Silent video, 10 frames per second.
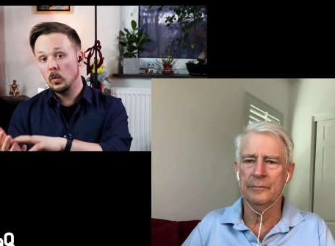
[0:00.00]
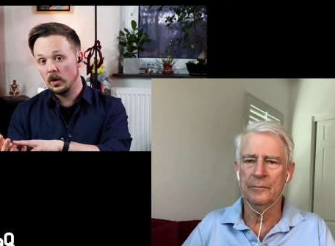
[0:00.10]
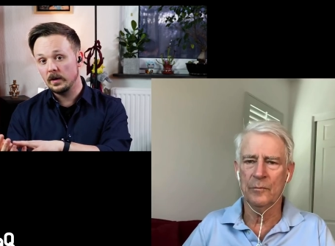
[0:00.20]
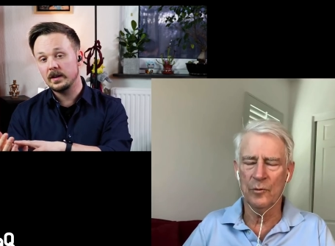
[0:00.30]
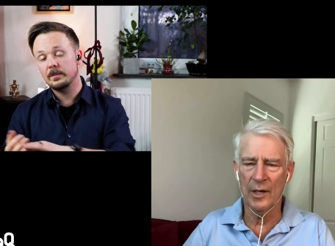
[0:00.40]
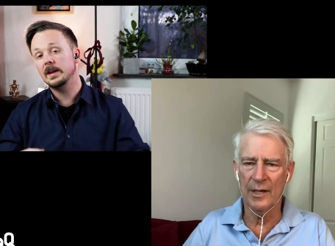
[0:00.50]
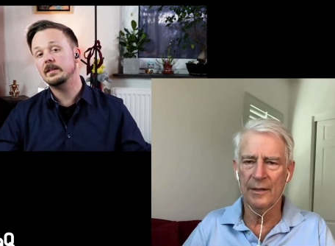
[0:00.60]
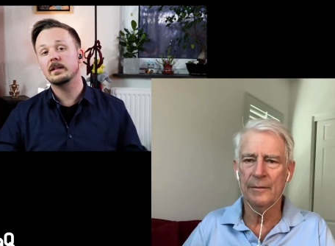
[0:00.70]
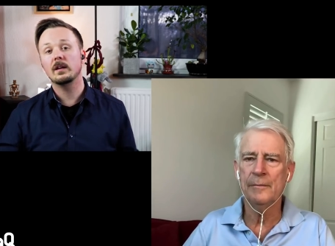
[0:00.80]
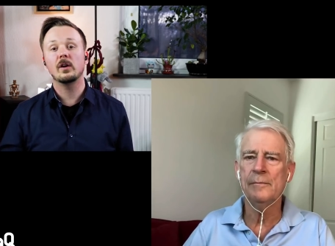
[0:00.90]
Speaker 1: word. It
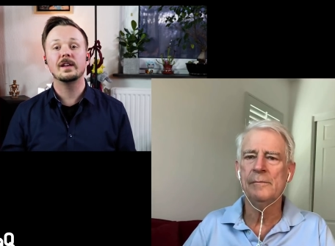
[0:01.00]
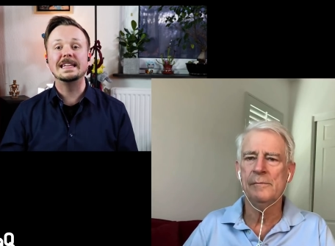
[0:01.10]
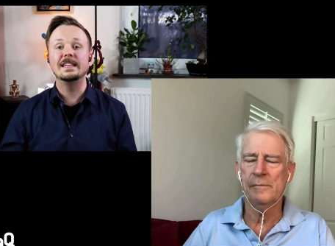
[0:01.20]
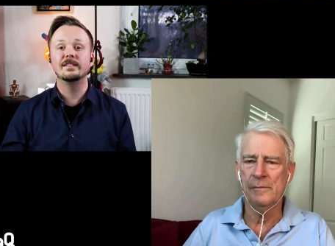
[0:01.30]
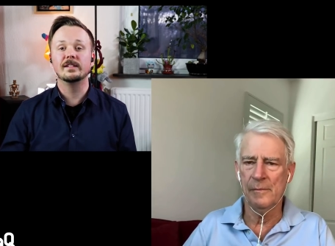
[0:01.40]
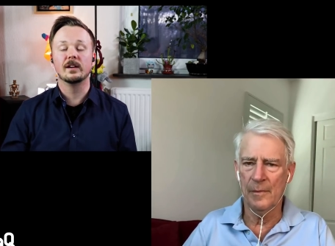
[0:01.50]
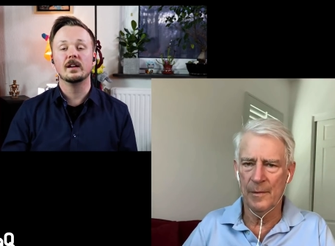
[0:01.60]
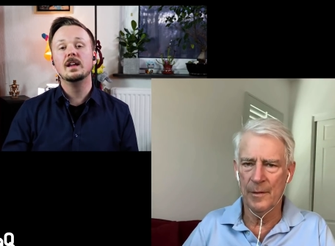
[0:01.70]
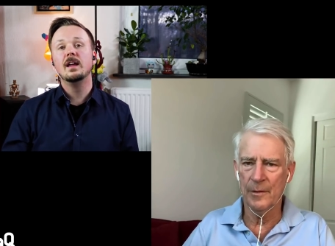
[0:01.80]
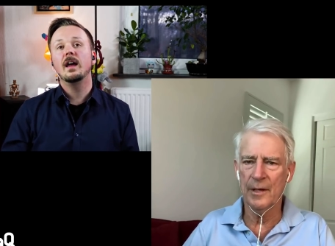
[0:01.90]
makes it a lot
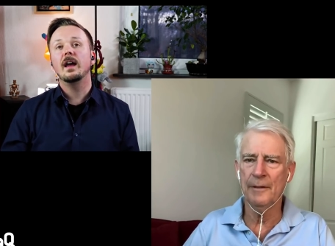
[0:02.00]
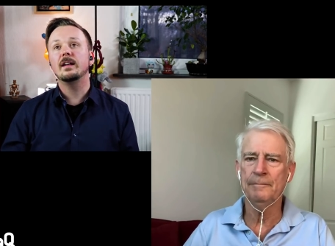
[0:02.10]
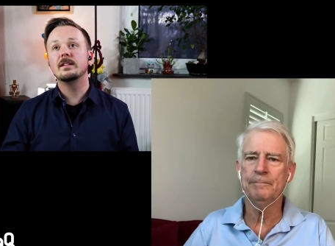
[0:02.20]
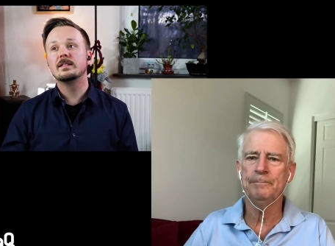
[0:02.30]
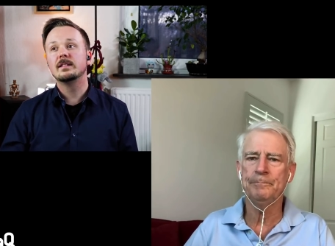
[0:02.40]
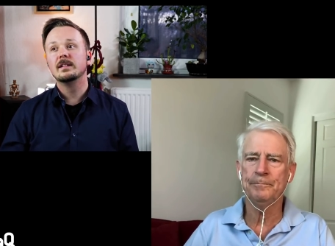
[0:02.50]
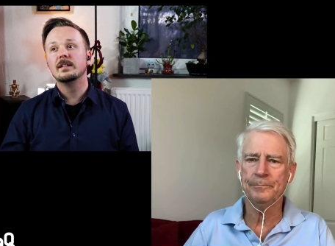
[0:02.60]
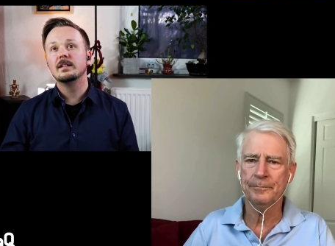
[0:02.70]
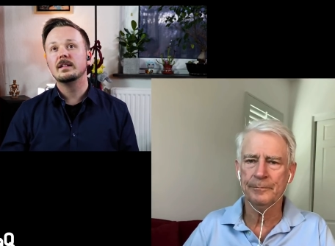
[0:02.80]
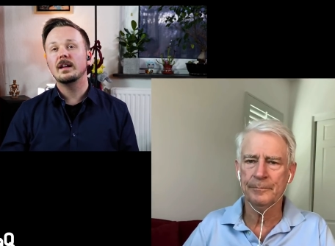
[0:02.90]
easier. Okay. And
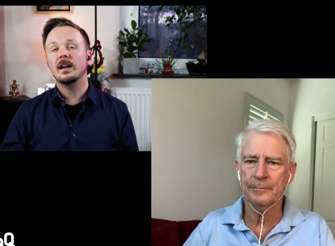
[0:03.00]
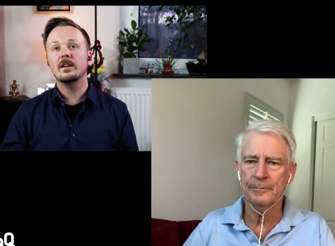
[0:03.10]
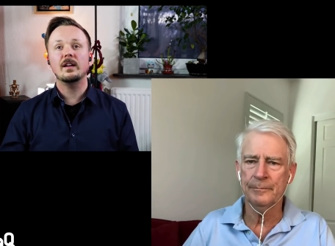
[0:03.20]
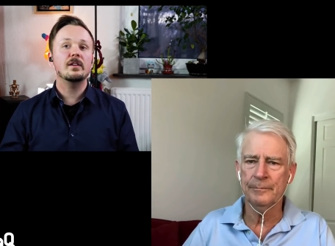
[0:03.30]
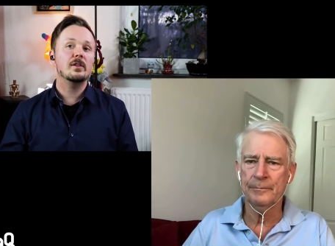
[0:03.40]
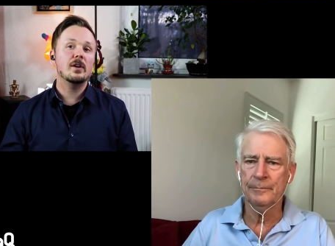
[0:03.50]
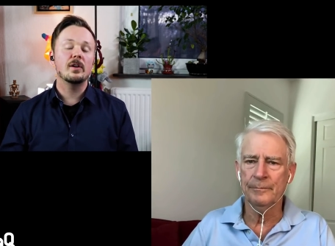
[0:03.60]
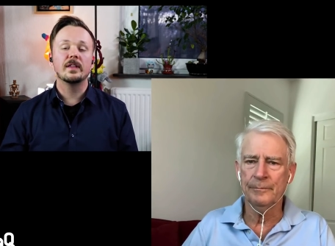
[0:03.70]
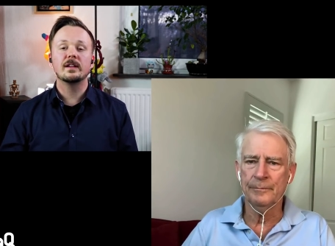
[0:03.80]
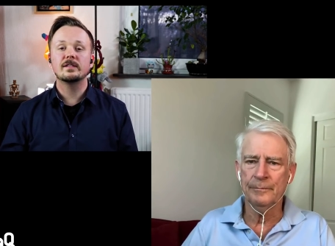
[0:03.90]
I don't, I don't
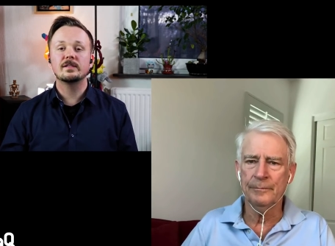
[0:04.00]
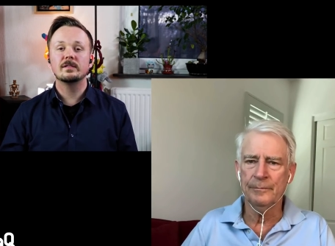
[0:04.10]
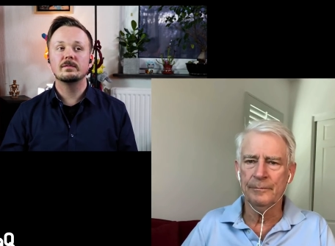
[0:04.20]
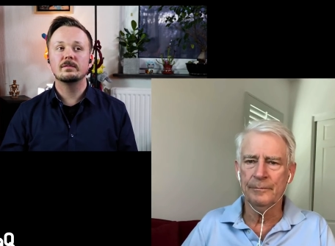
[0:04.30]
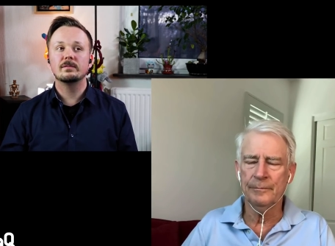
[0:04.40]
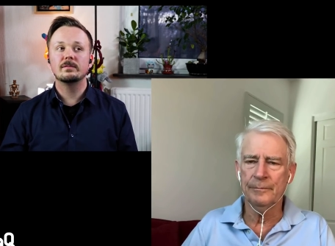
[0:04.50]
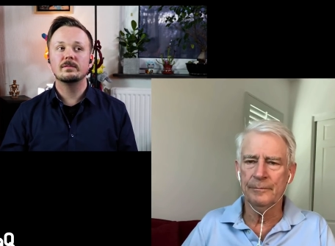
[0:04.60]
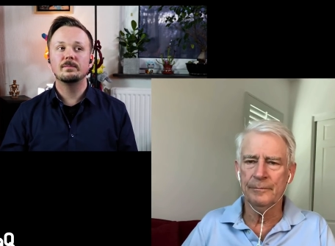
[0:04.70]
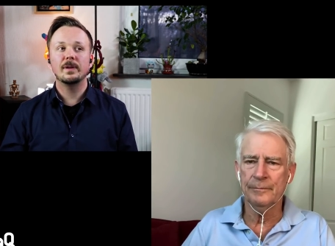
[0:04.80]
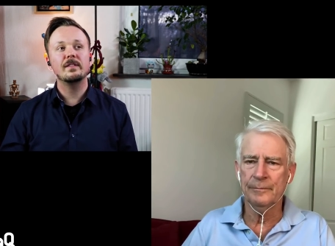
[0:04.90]
know. There's,
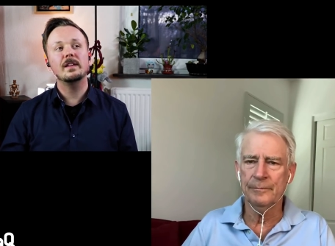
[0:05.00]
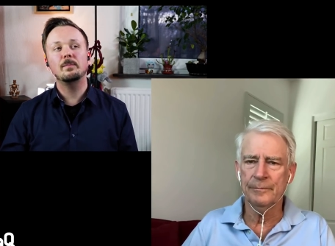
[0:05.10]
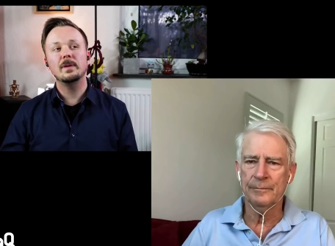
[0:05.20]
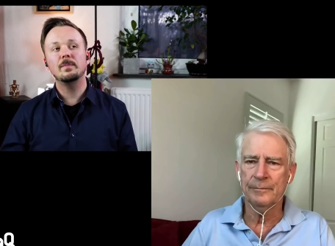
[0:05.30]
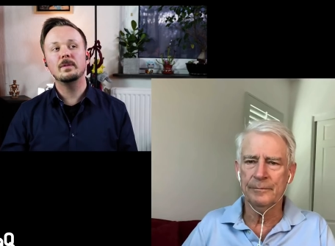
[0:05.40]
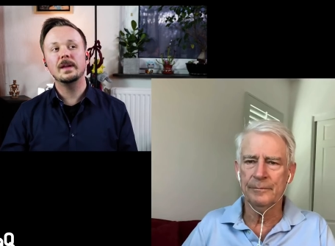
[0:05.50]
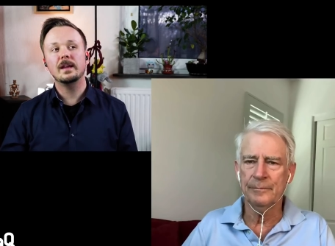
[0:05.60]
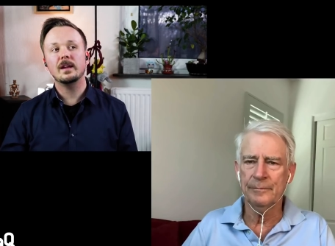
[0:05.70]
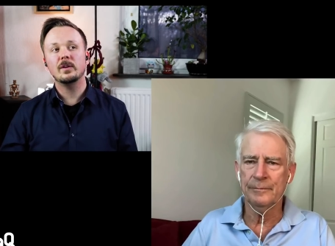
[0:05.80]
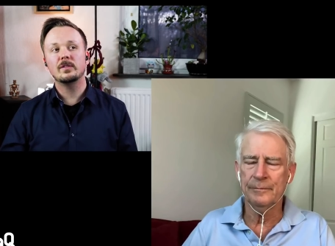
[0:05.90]
I think people
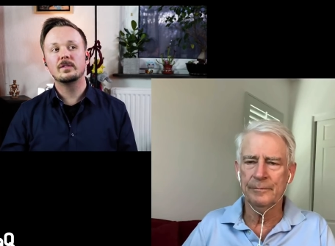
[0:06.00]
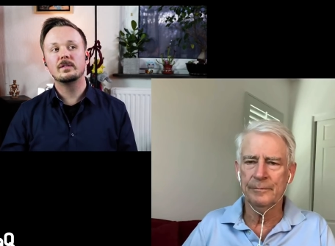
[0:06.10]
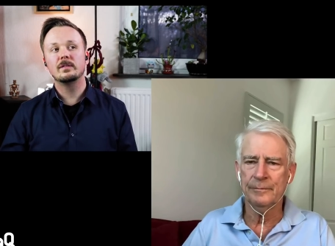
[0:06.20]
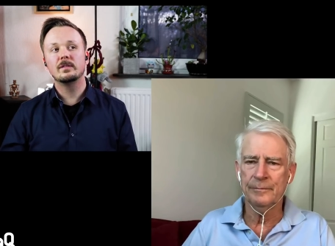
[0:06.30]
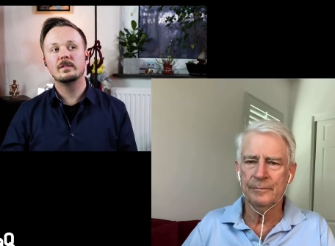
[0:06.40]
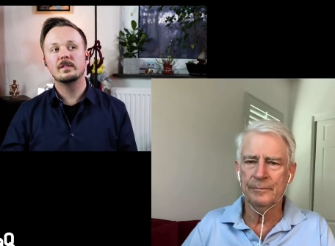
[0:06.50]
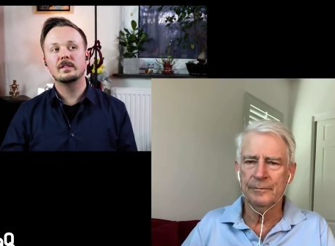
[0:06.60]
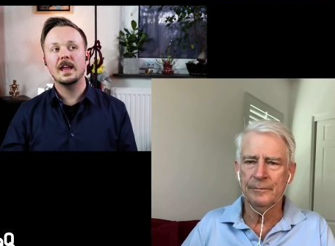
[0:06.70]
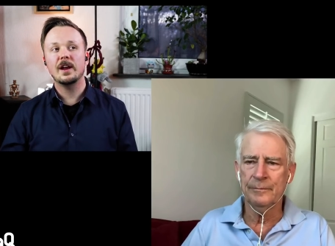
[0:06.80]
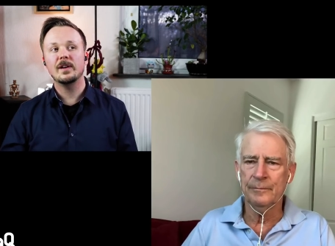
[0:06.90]
make it out
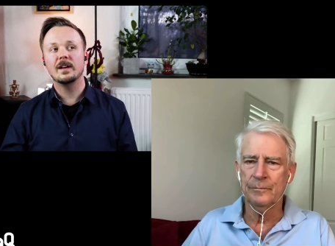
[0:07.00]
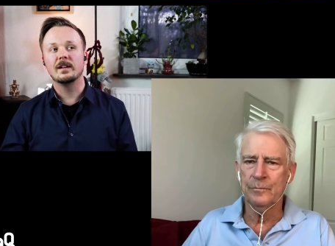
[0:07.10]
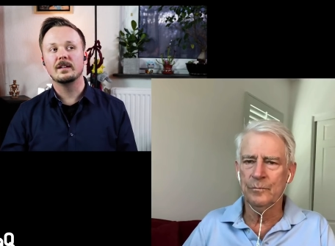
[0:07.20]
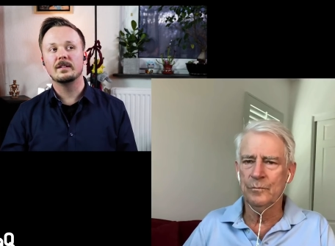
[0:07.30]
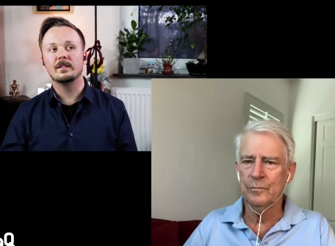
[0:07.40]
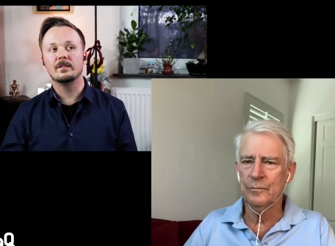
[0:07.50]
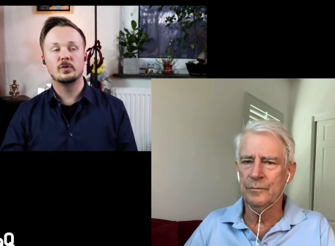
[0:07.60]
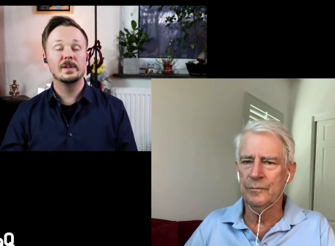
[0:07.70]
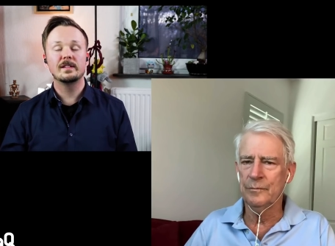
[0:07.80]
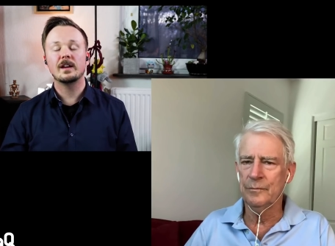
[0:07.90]
scarier uh,
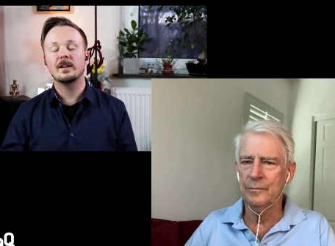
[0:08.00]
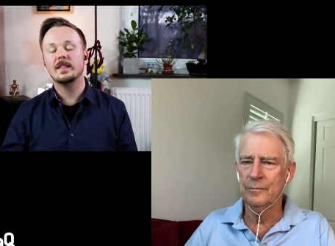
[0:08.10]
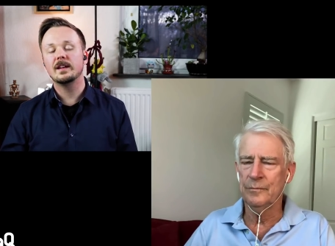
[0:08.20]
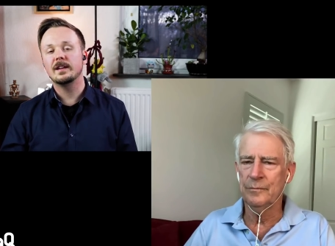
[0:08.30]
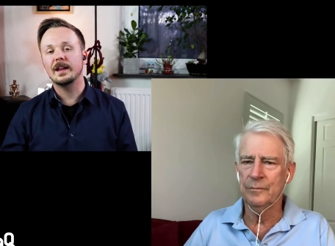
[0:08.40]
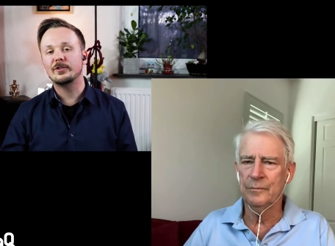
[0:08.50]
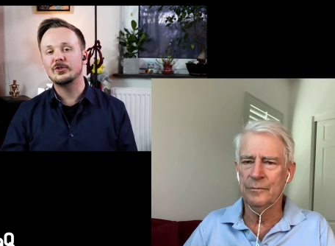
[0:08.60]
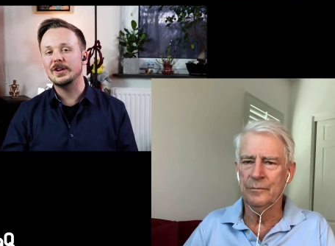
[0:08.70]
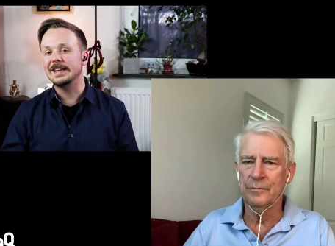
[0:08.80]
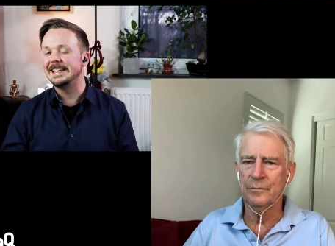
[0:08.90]
to be scarier than it
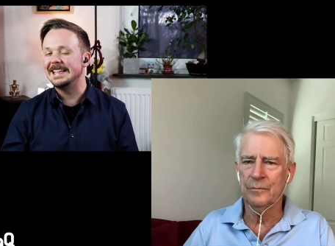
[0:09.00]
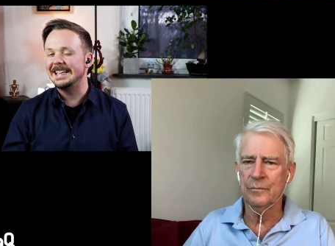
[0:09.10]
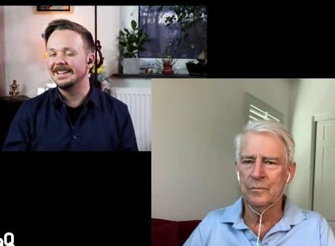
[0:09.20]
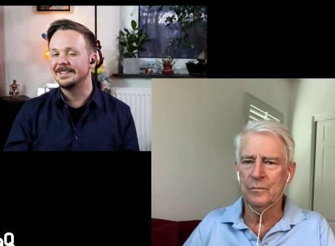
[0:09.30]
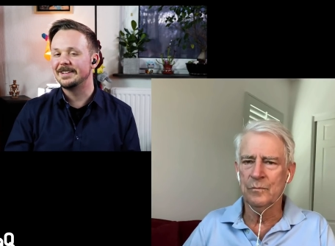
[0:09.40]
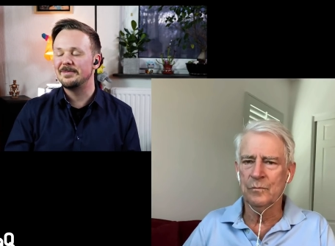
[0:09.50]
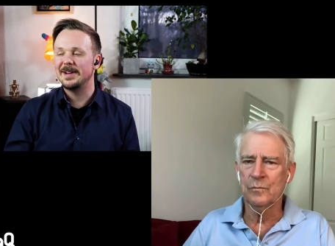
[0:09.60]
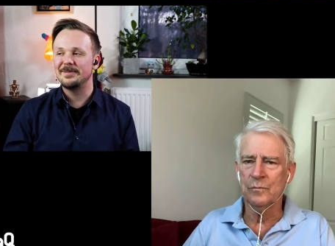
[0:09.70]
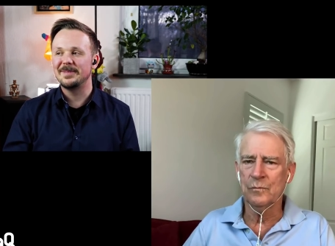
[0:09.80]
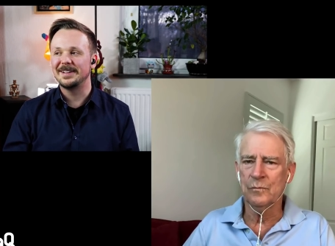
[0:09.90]
actually is in
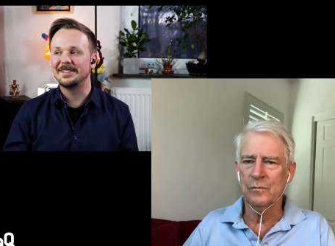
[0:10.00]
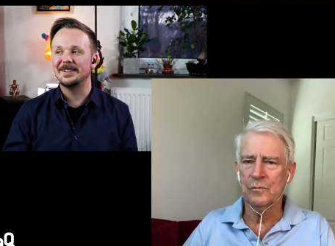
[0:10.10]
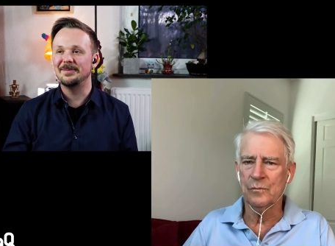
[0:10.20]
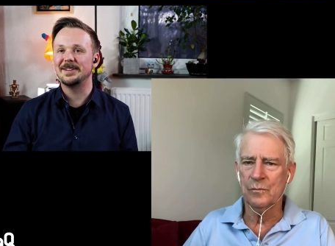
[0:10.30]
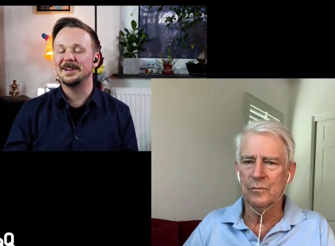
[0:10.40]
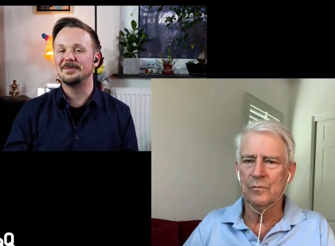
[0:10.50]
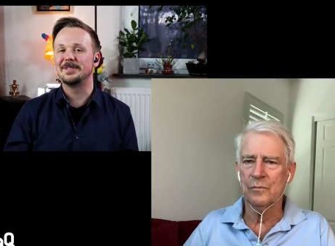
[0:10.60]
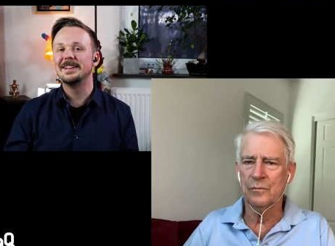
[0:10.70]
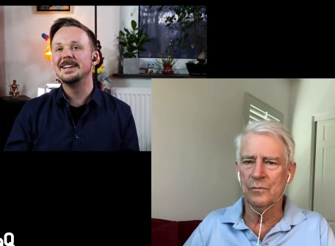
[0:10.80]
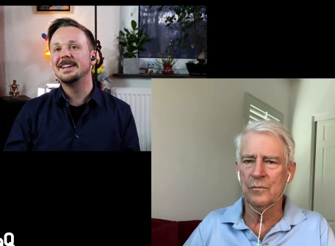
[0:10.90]
my mind
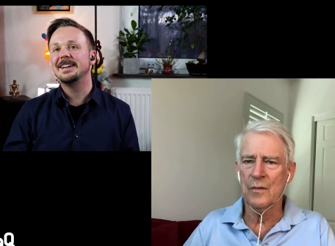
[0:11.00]
sometimes.